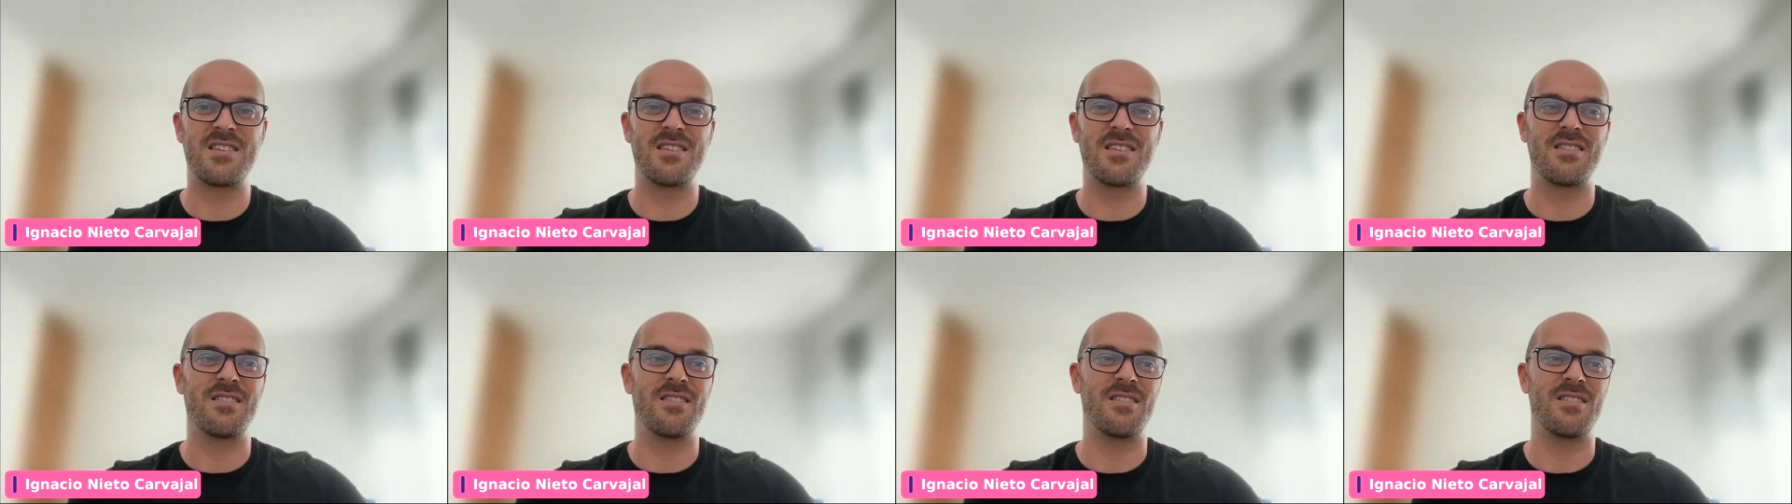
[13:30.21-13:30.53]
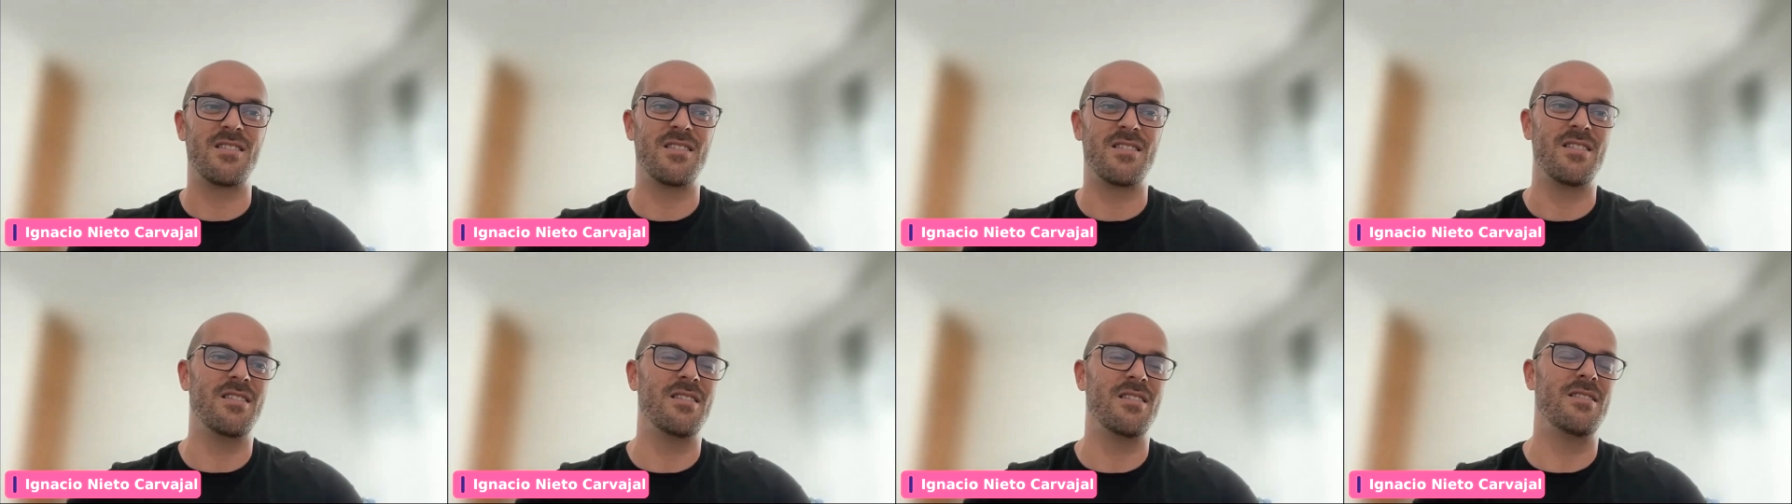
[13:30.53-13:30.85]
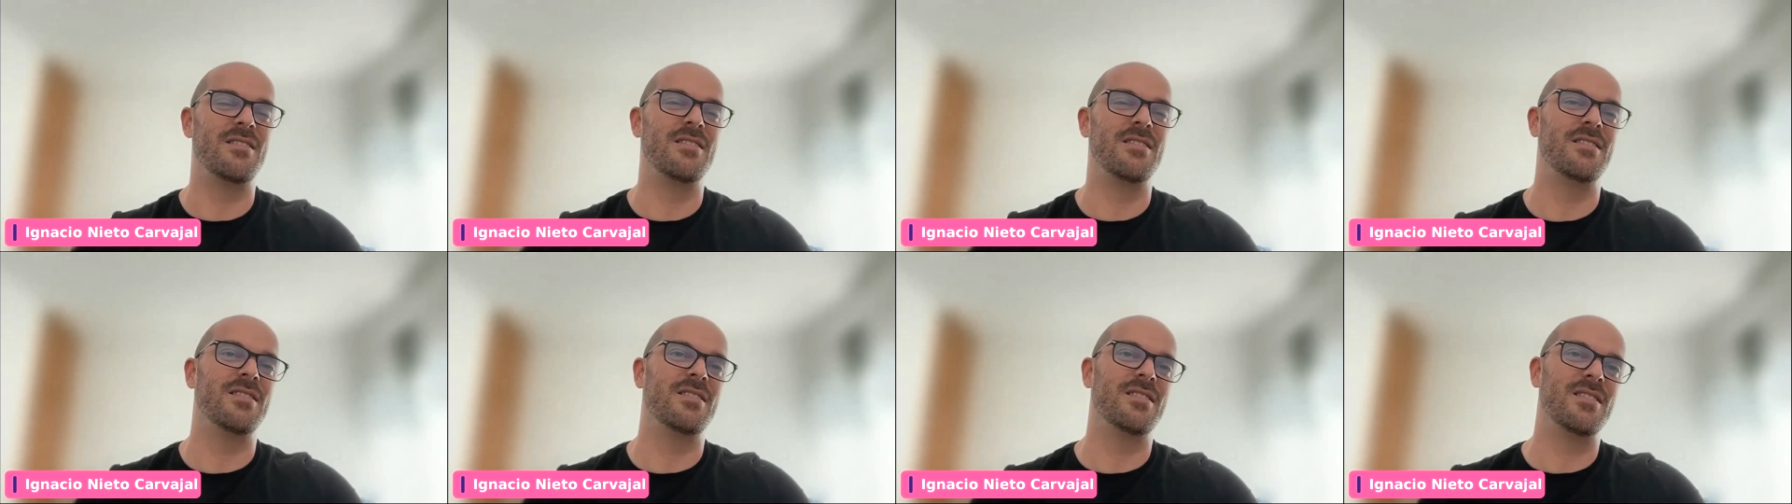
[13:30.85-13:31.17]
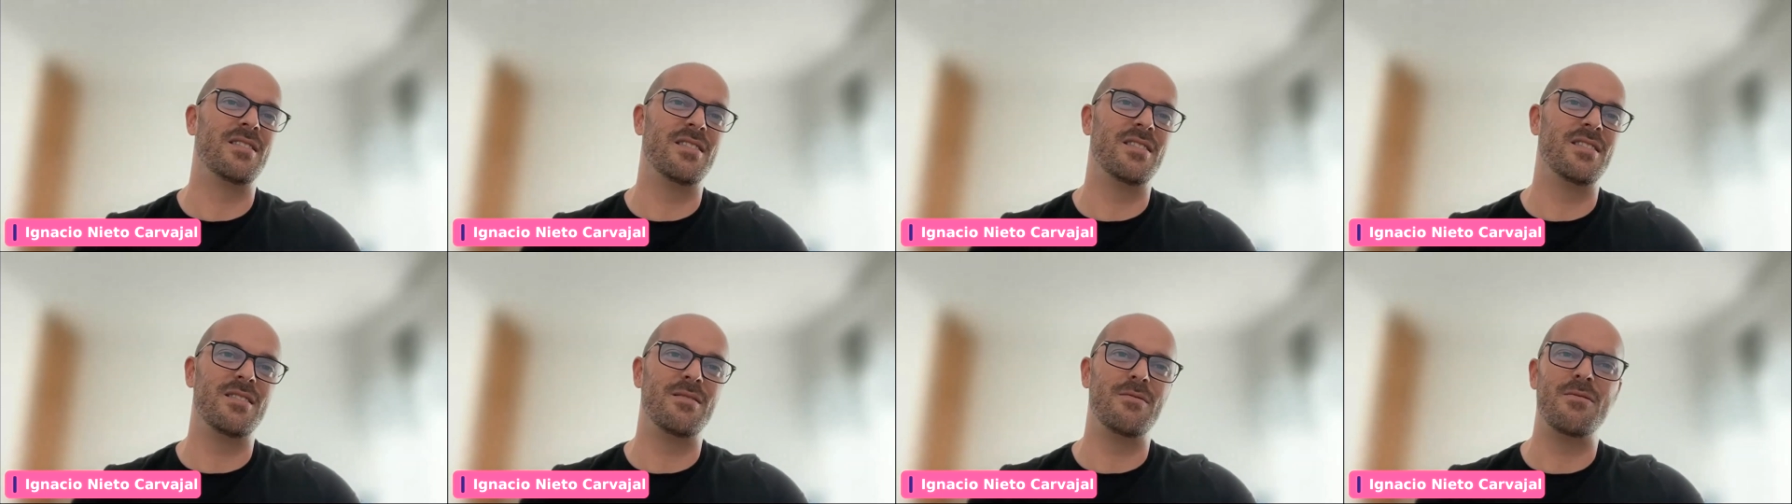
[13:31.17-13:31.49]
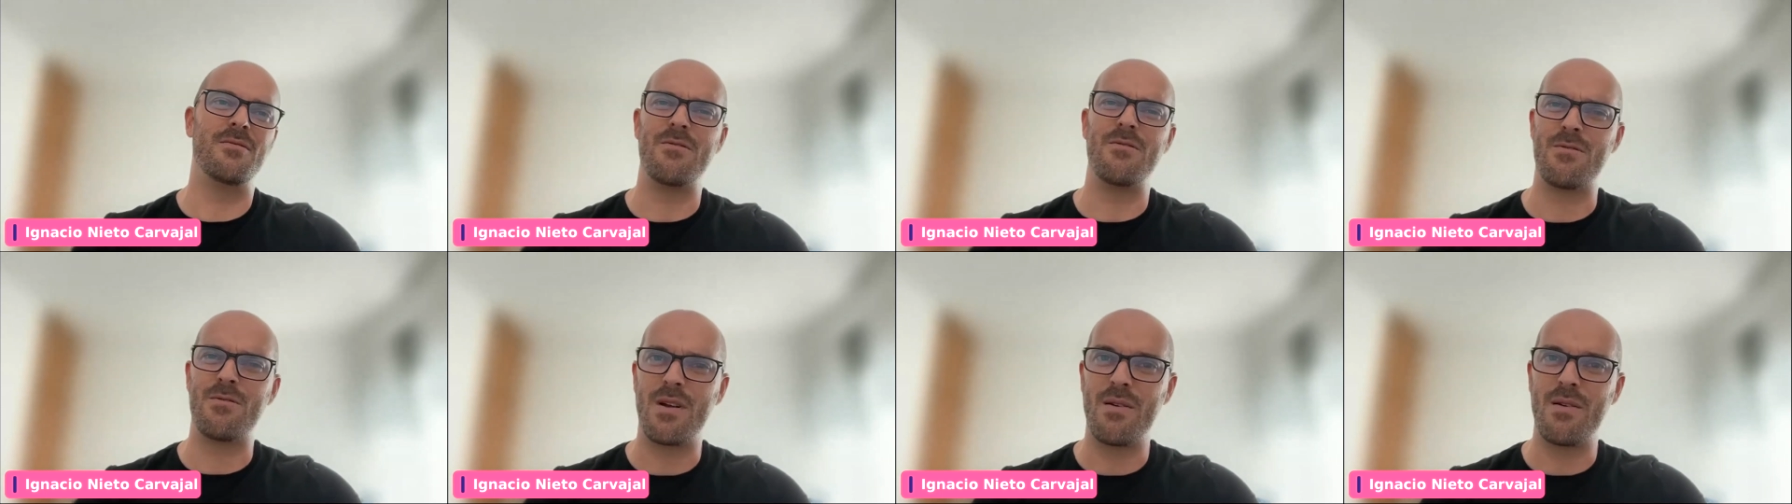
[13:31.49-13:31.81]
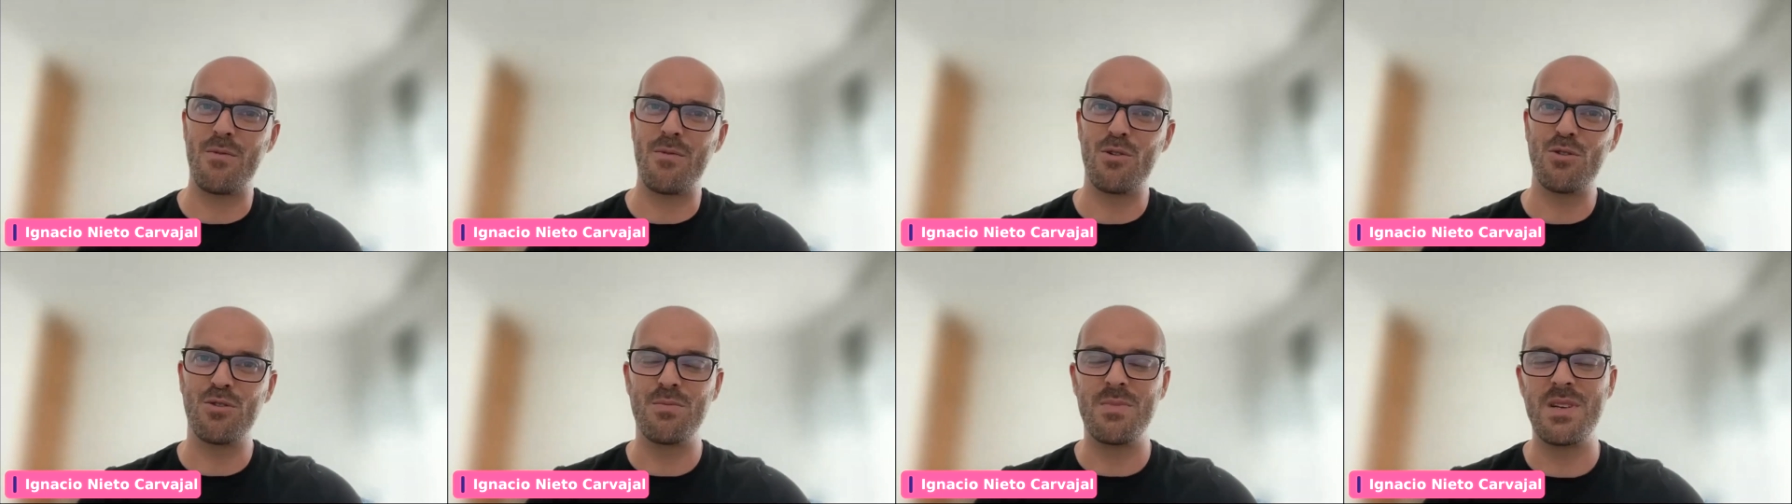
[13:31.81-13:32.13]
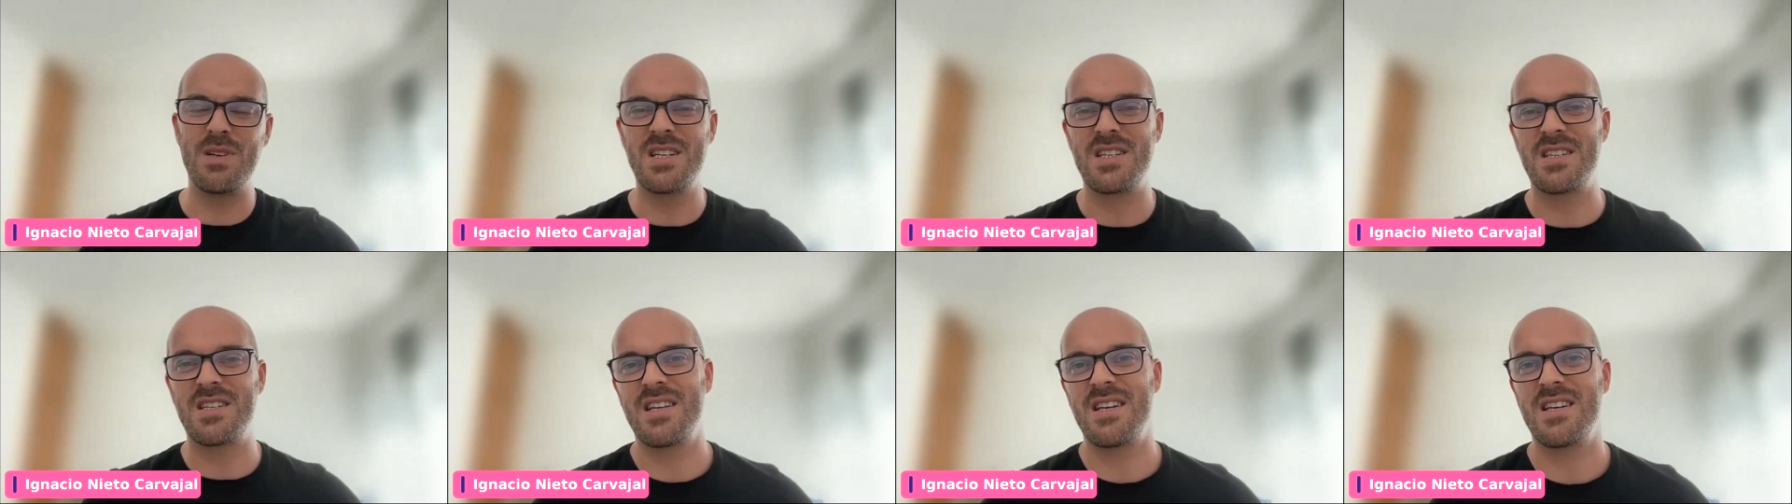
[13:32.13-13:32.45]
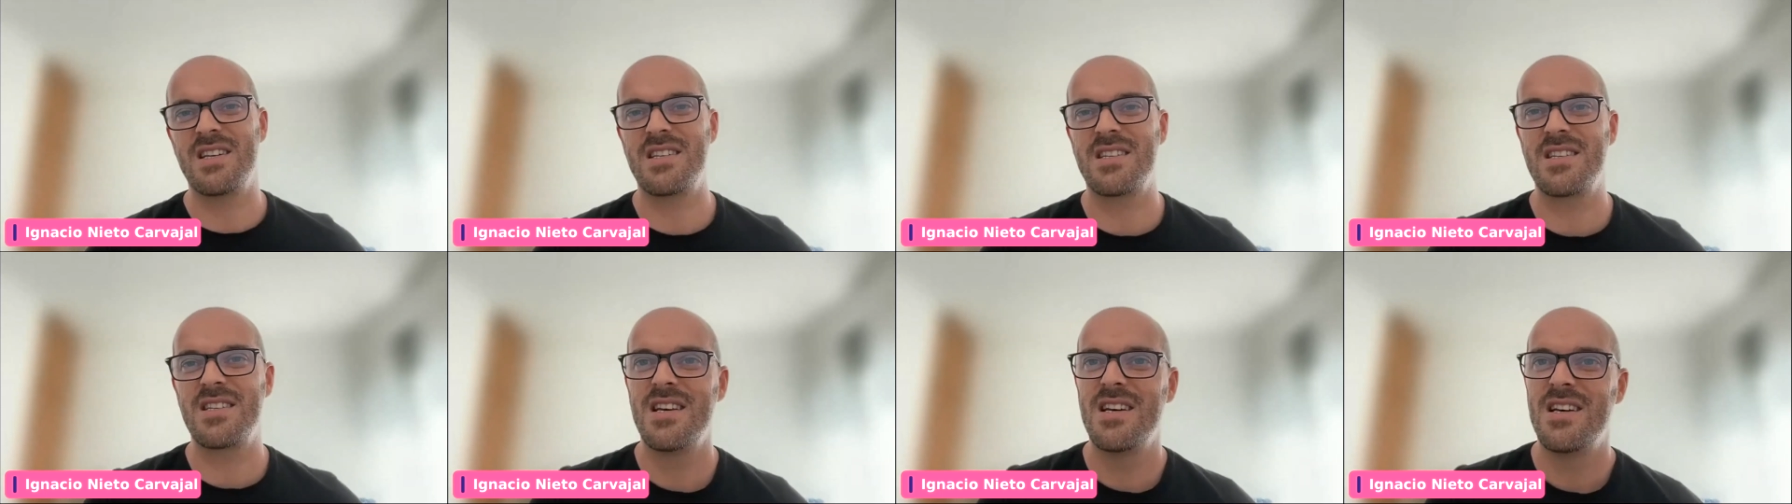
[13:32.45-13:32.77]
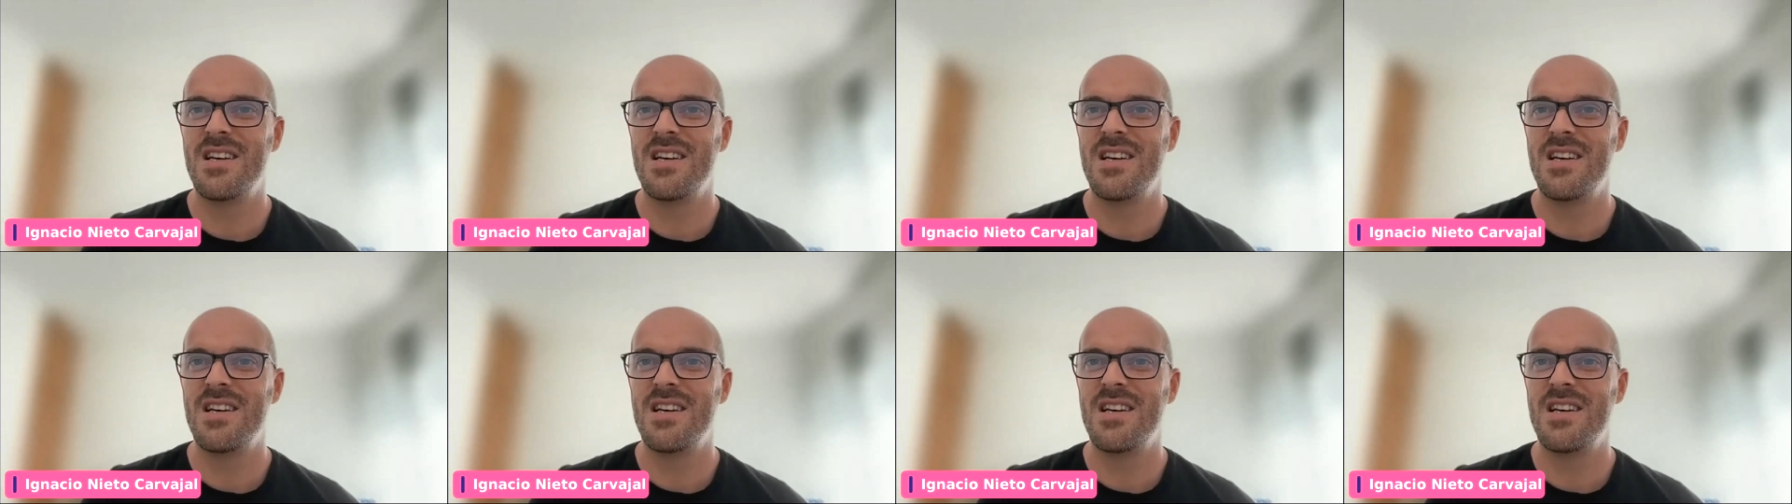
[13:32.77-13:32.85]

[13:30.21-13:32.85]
Revolut Business,